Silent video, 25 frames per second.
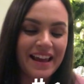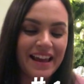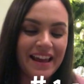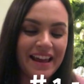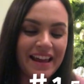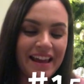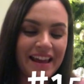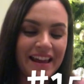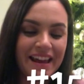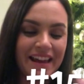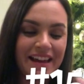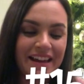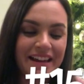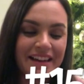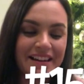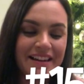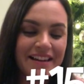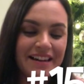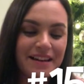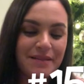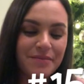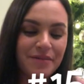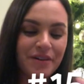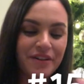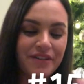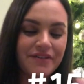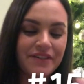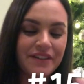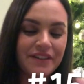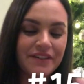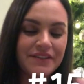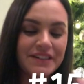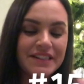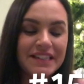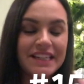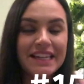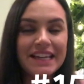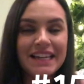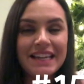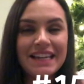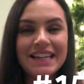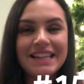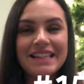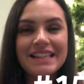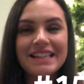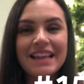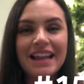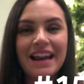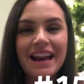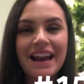And number 15
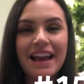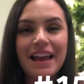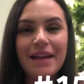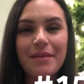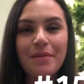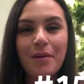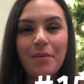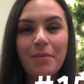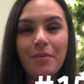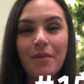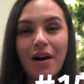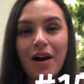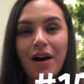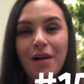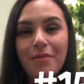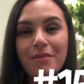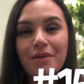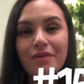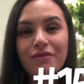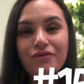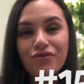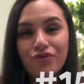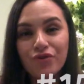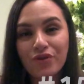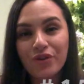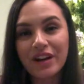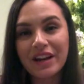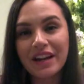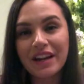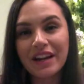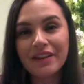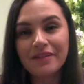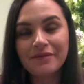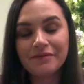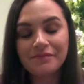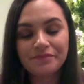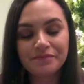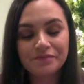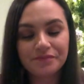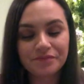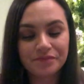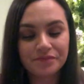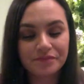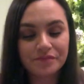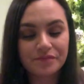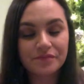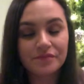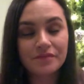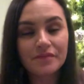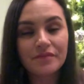is that I am a mom of three.
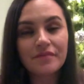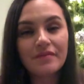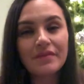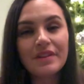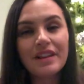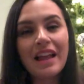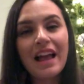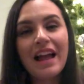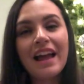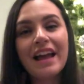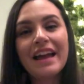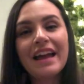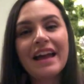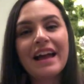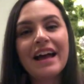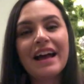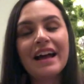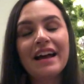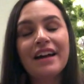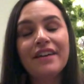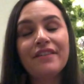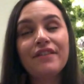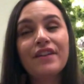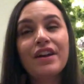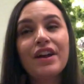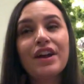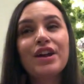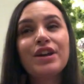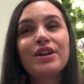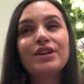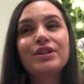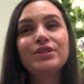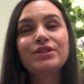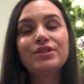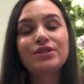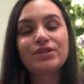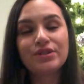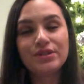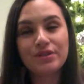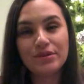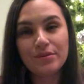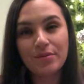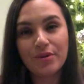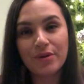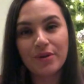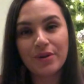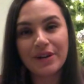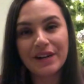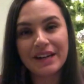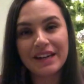I have two
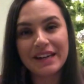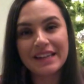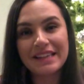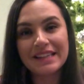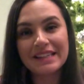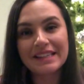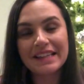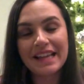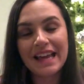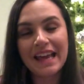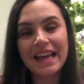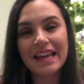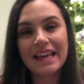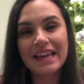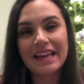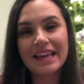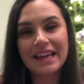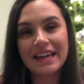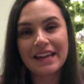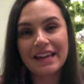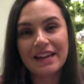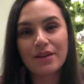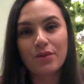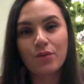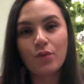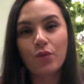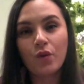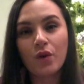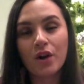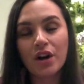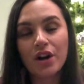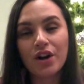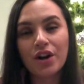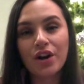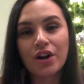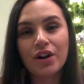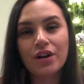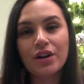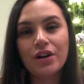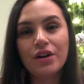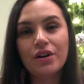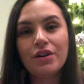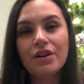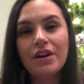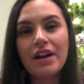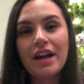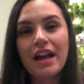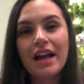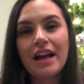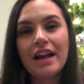boys and one girl.
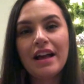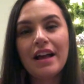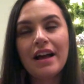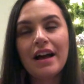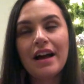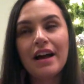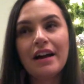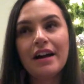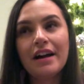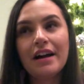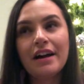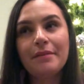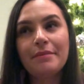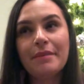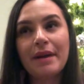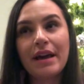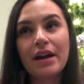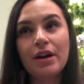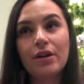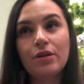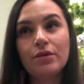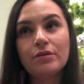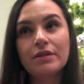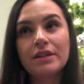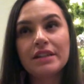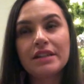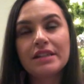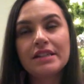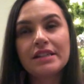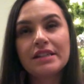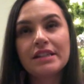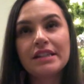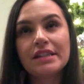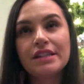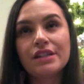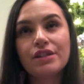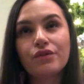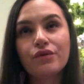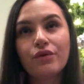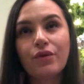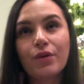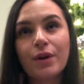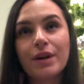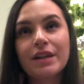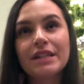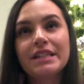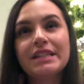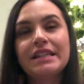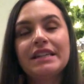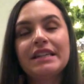My oldest is
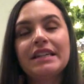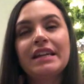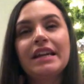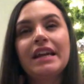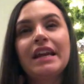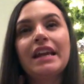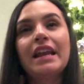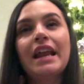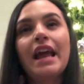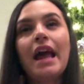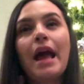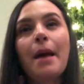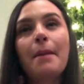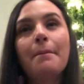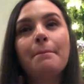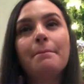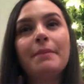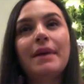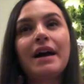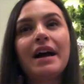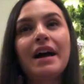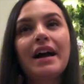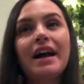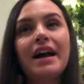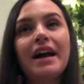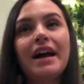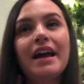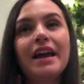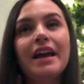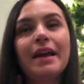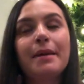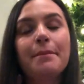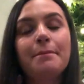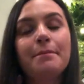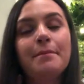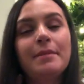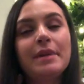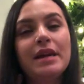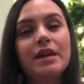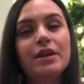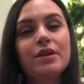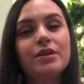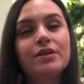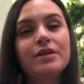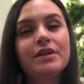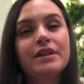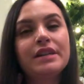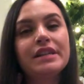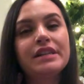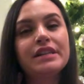14, my
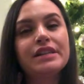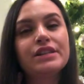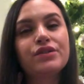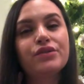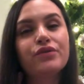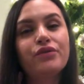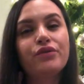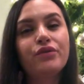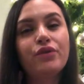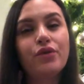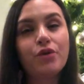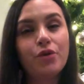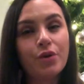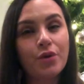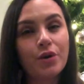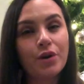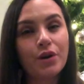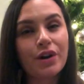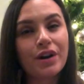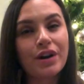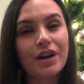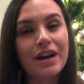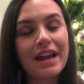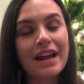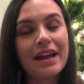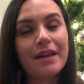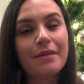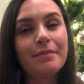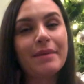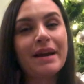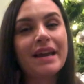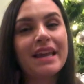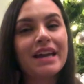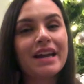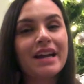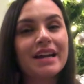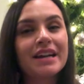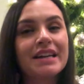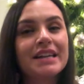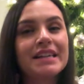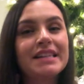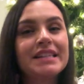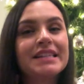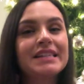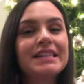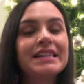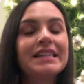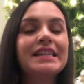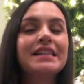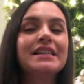middle is 4, and my
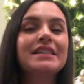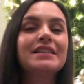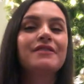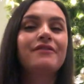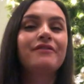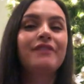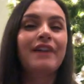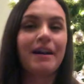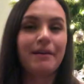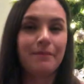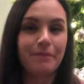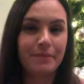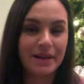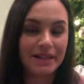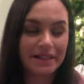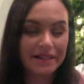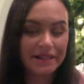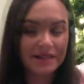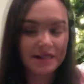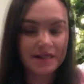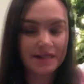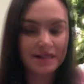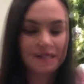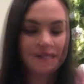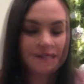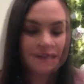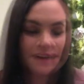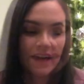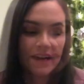youngest is 5 months.